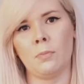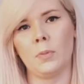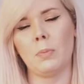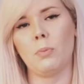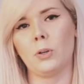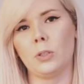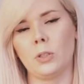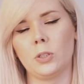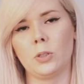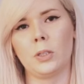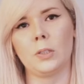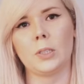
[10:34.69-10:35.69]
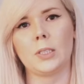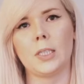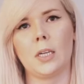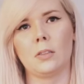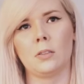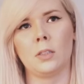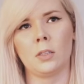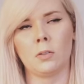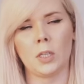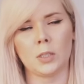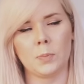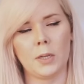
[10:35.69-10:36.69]
important to understand
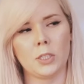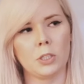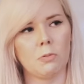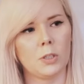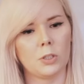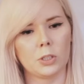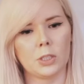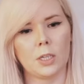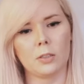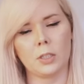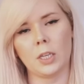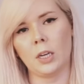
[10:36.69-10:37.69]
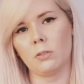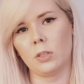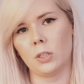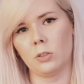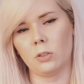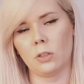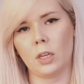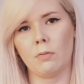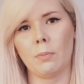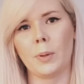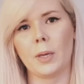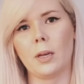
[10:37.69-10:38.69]
that especially when you're starting out and you don't have
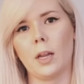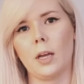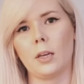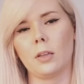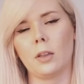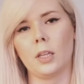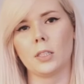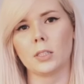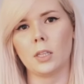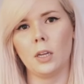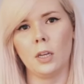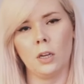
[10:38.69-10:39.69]
a big client list,